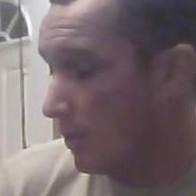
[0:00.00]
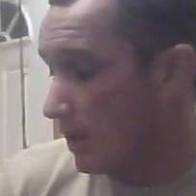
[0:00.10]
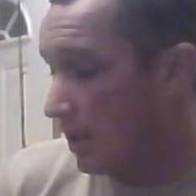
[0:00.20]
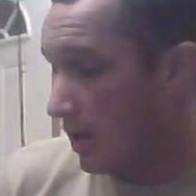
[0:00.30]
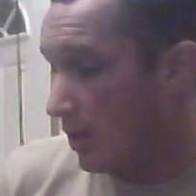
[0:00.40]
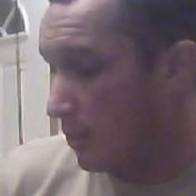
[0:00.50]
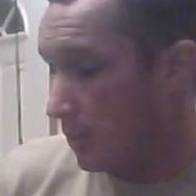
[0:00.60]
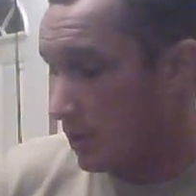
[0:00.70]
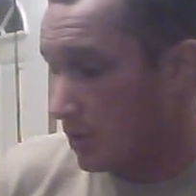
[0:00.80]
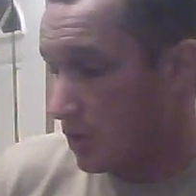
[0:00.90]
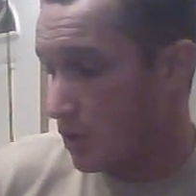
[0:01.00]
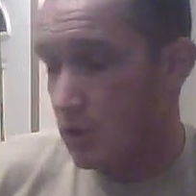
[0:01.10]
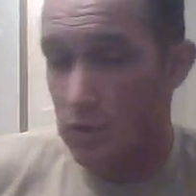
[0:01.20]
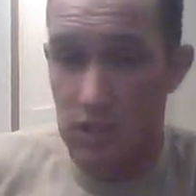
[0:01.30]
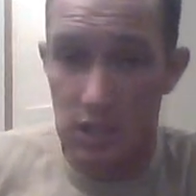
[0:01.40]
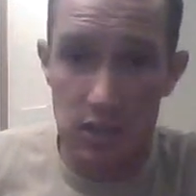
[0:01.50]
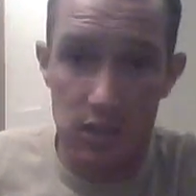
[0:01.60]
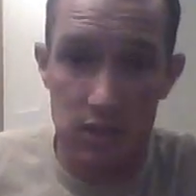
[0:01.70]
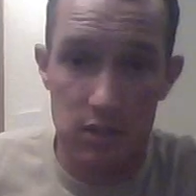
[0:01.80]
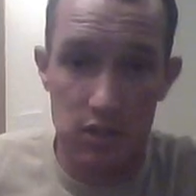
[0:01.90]
When you're
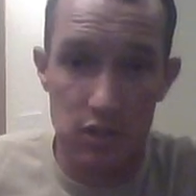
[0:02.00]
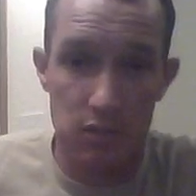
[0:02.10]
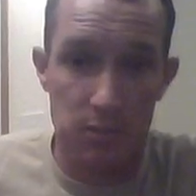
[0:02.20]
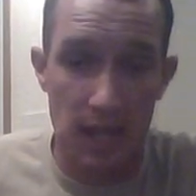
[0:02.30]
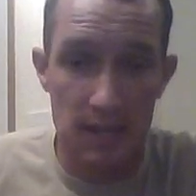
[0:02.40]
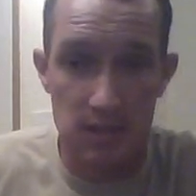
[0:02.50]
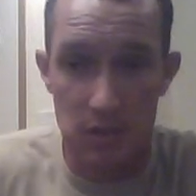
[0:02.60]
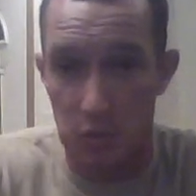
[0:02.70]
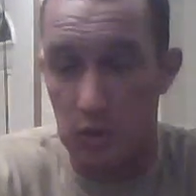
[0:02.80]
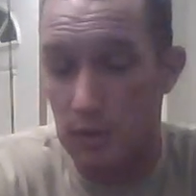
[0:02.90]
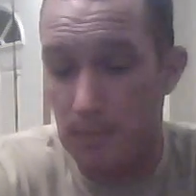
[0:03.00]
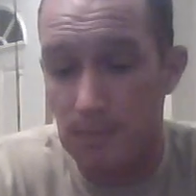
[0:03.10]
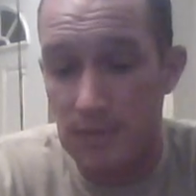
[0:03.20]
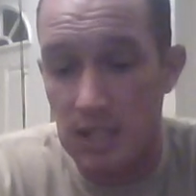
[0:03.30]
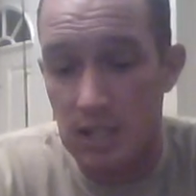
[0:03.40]
choosing to use a plastic worm,